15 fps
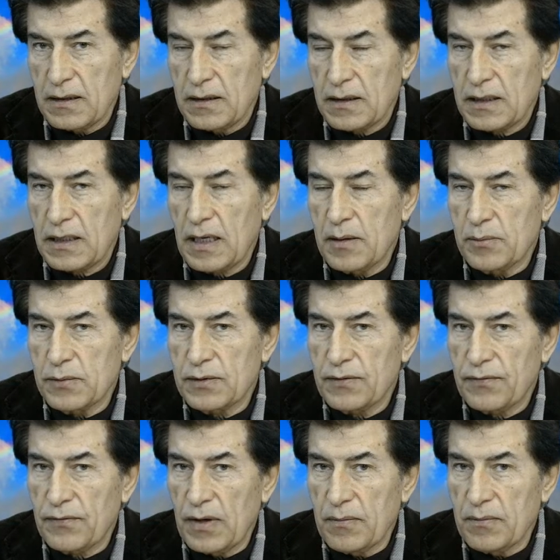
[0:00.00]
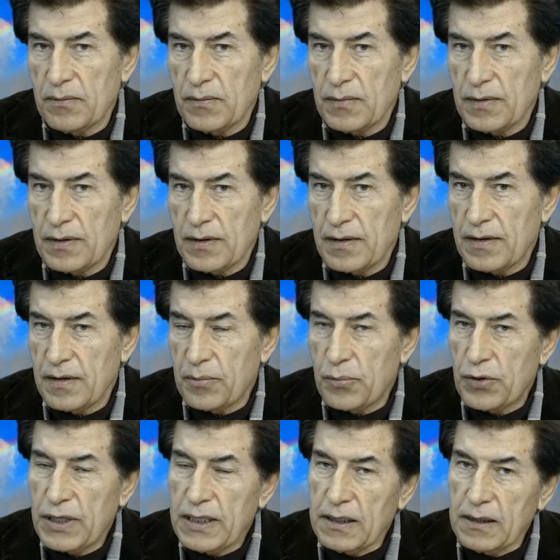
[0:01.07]
comes from the
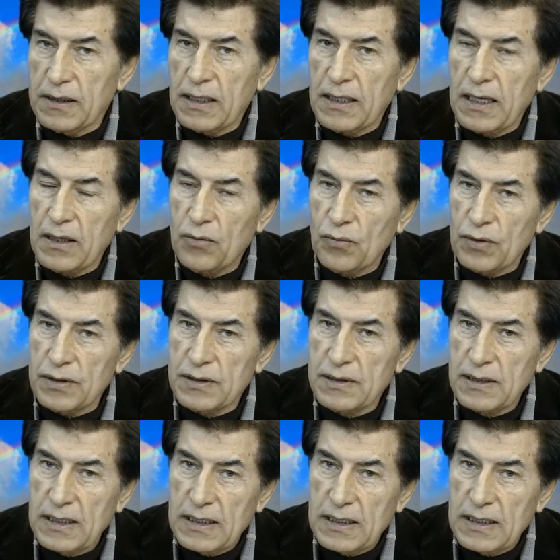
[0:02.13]
brain in other words